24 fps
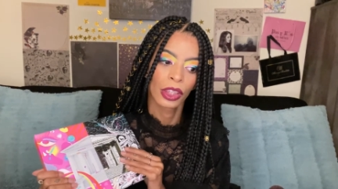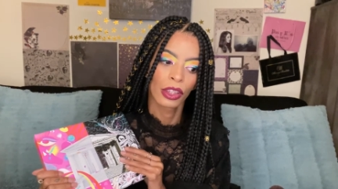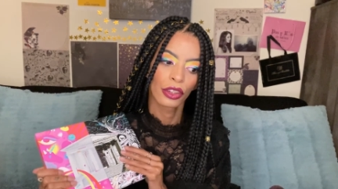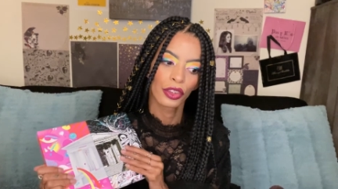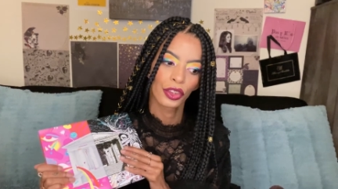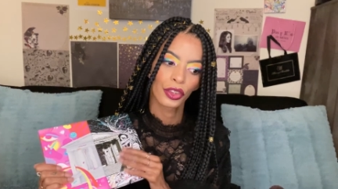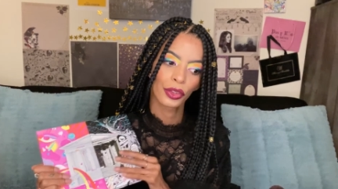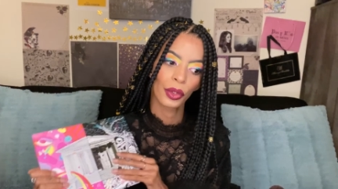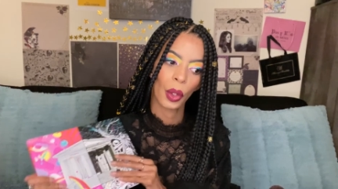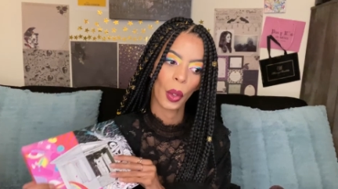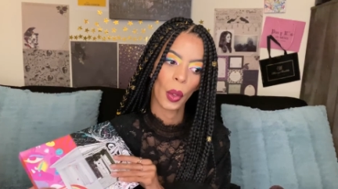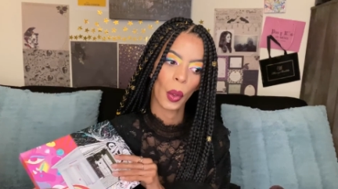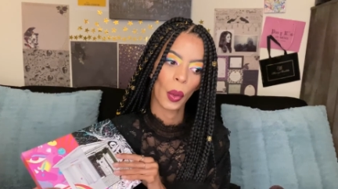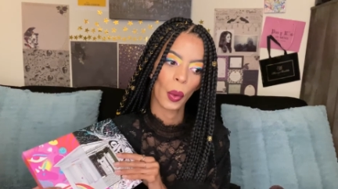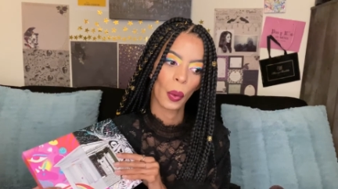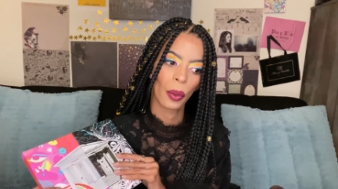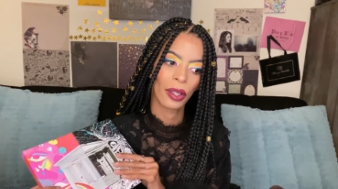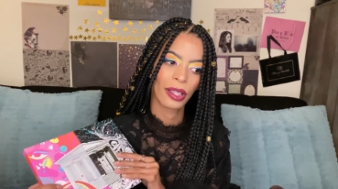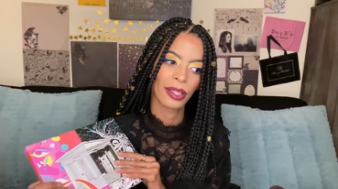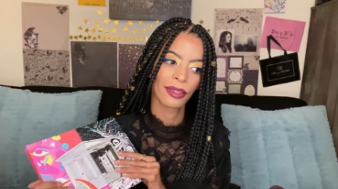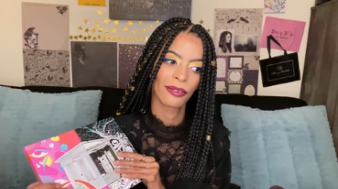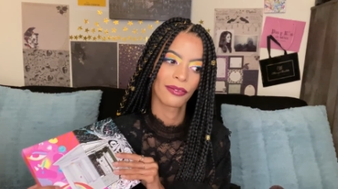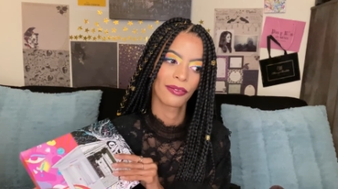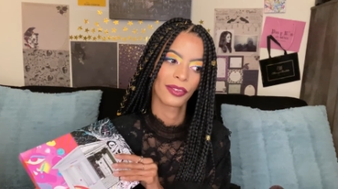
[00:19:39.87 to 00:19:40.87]
So
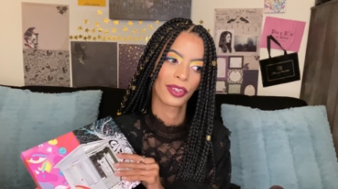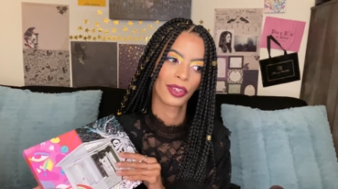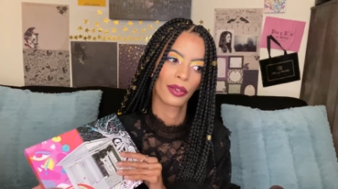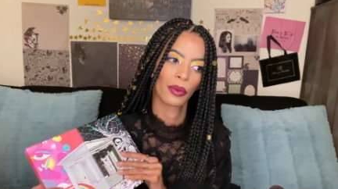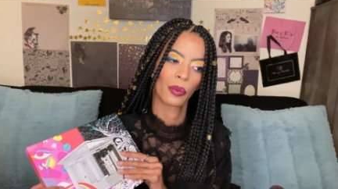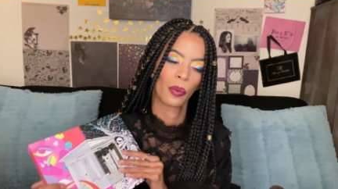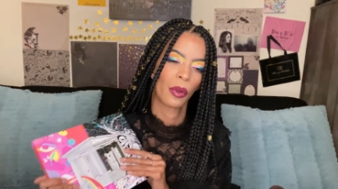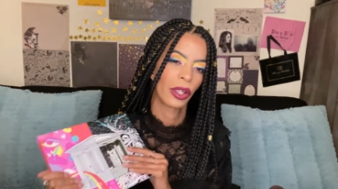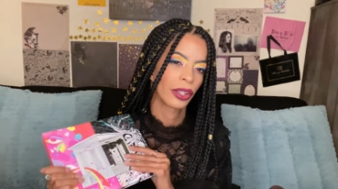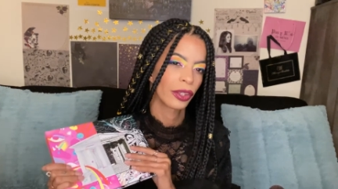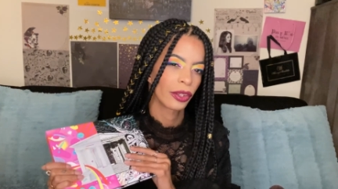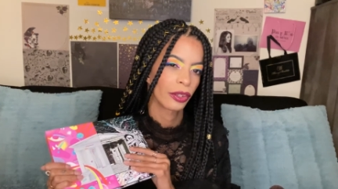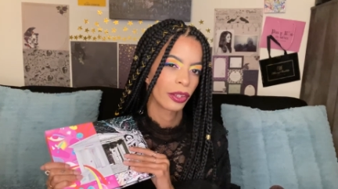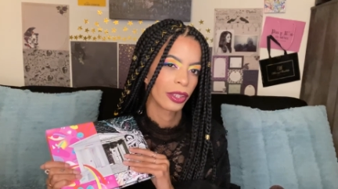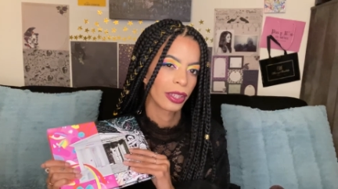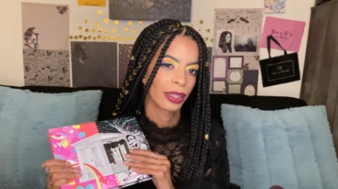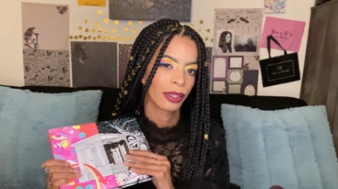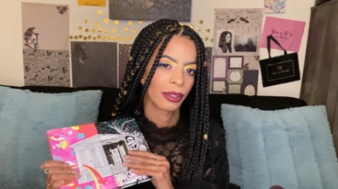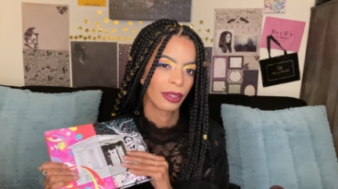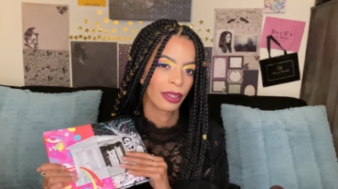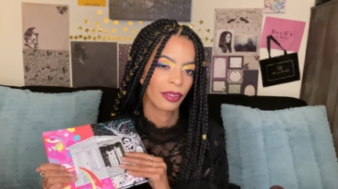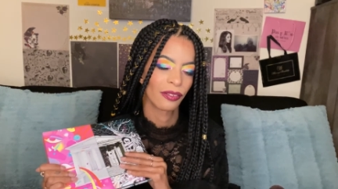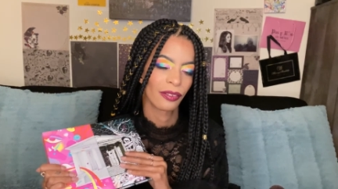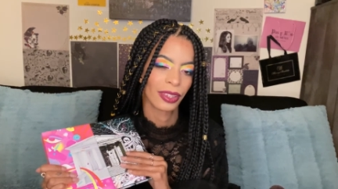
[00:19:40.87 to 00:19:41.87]
if you're
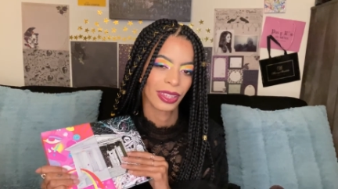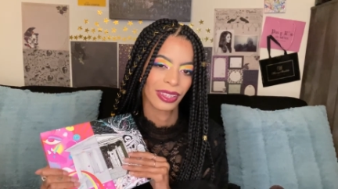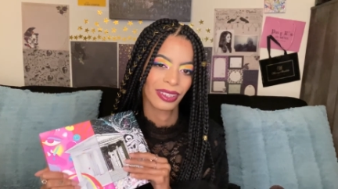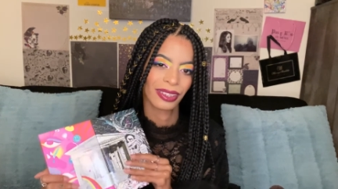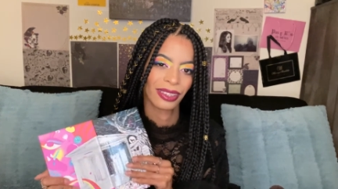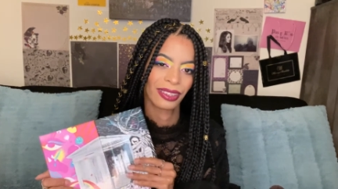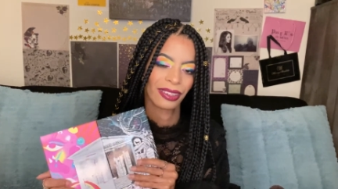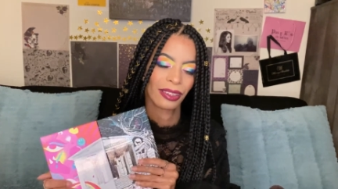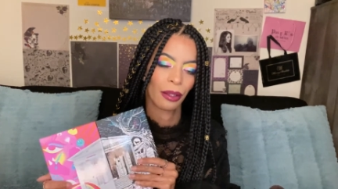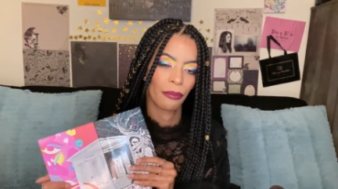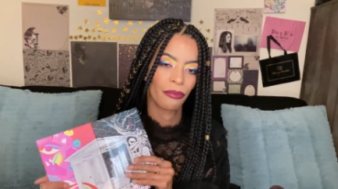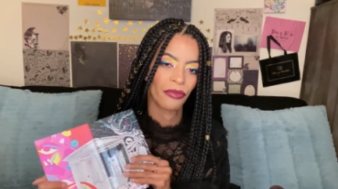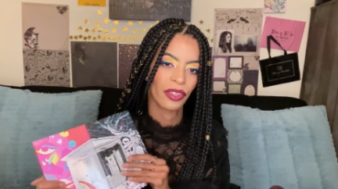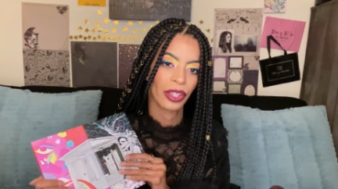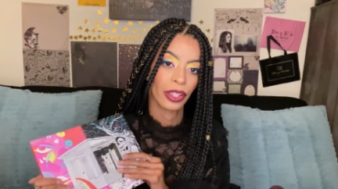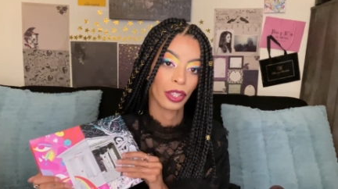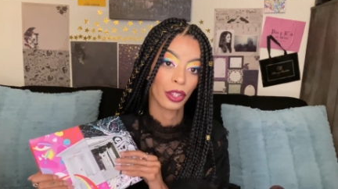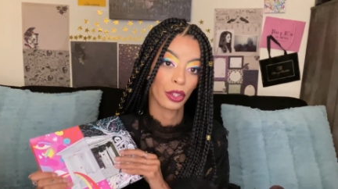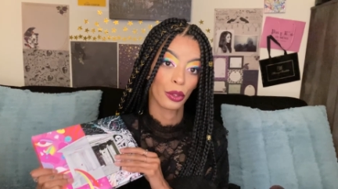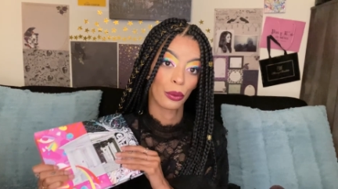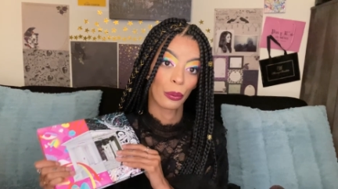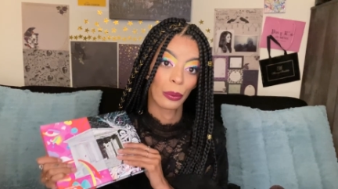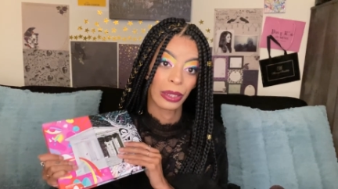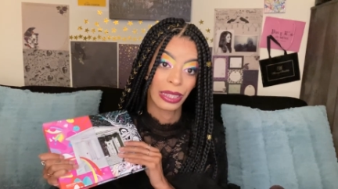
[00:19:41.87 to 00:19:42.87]
wondering if this is something
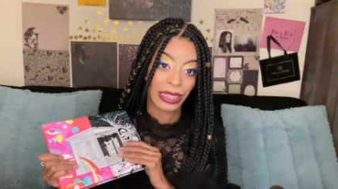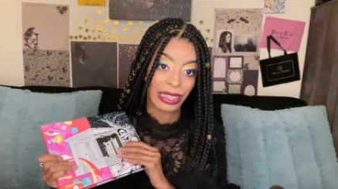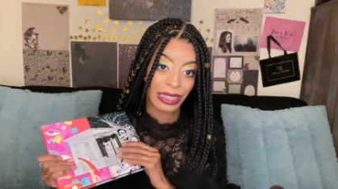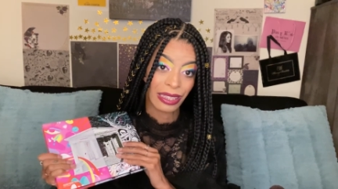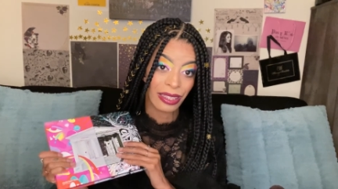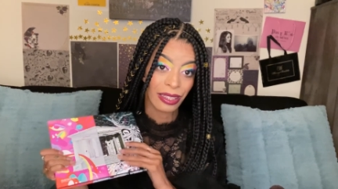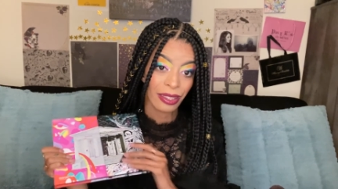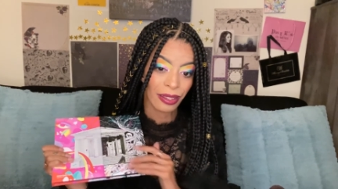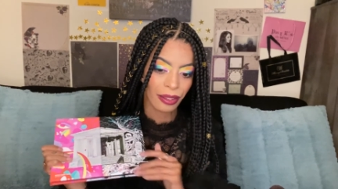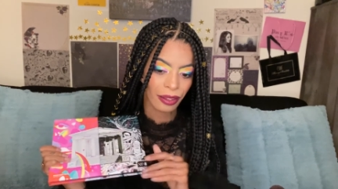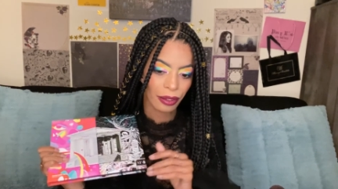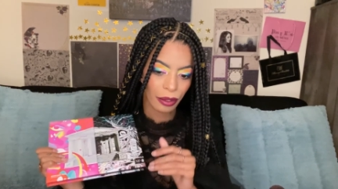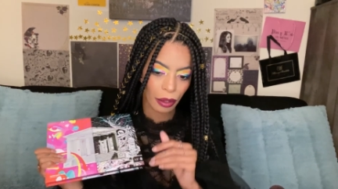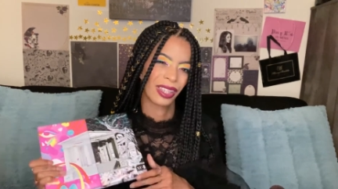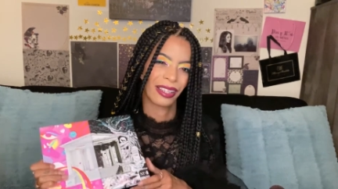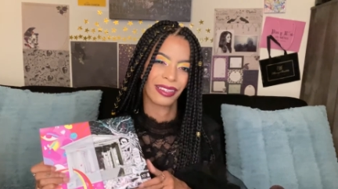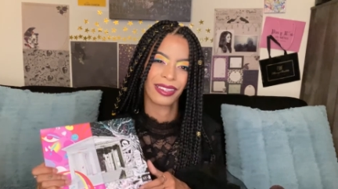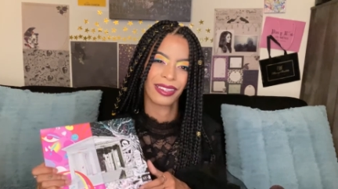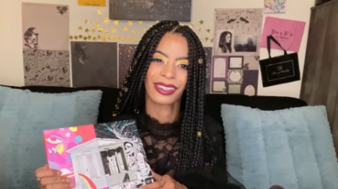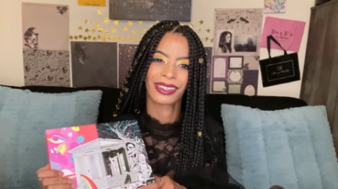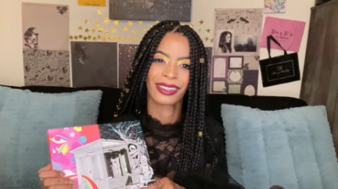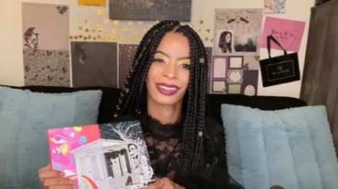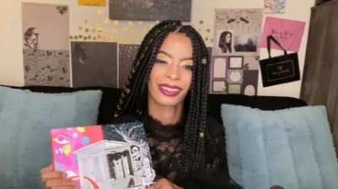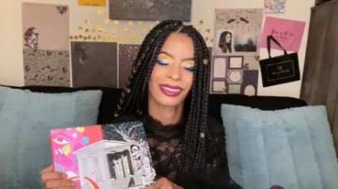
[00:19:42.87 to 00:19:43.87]
you need, I
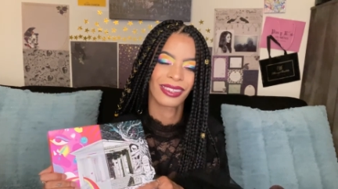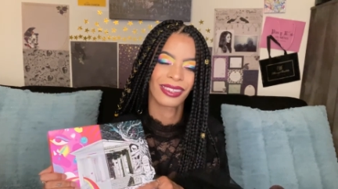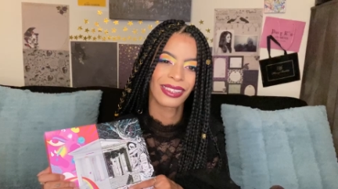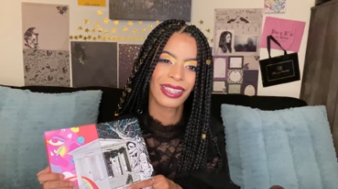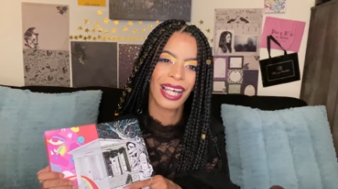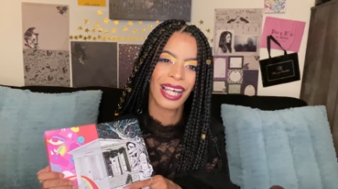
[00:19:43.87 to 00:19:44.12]
guess